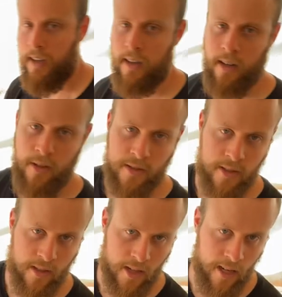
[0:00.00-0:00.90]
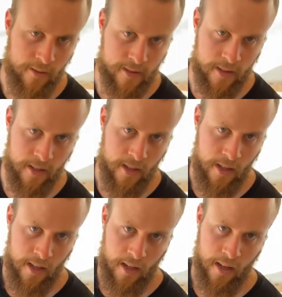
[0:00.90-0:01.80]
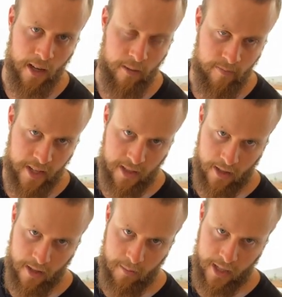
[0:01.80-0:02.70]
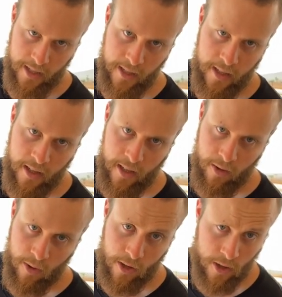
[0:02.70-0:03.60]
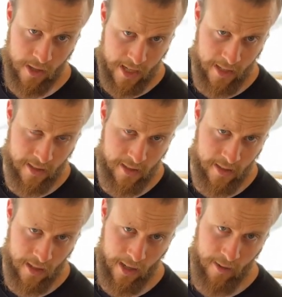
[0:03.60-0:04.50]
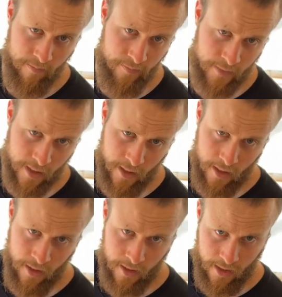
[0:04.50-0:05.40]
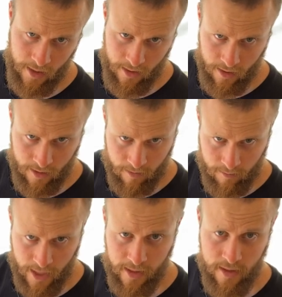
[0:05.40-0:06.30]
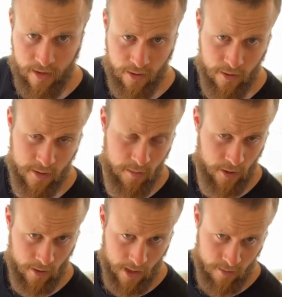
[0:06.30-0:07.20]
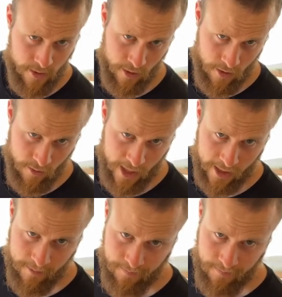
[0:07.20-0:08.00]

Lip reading: close to the cuffs, is going to be what contacts the pins or spotter arms on your rack,